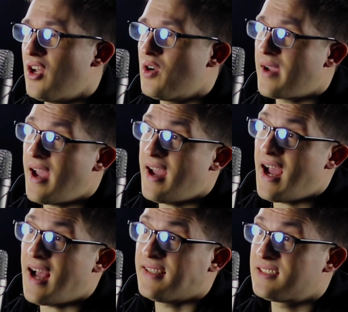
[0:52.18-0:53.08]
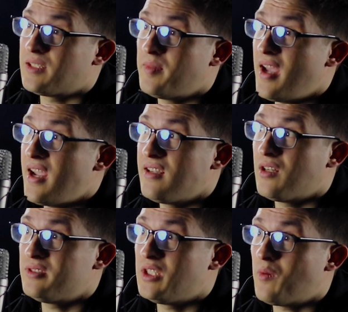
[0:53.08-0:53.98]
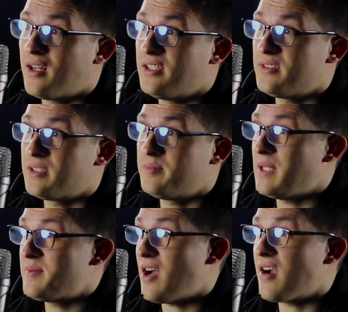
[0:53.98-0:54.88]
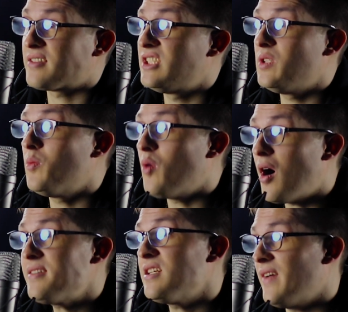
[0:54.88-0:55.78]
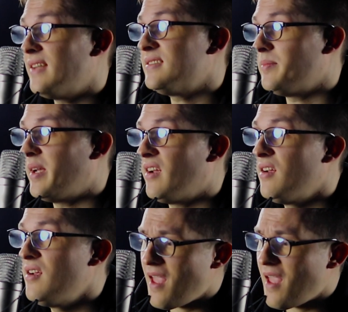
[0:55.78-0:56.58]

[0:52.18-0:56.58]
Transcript: they're not okay, I ask them, hey, do you want to do some deep talks? Do you want to vent to me?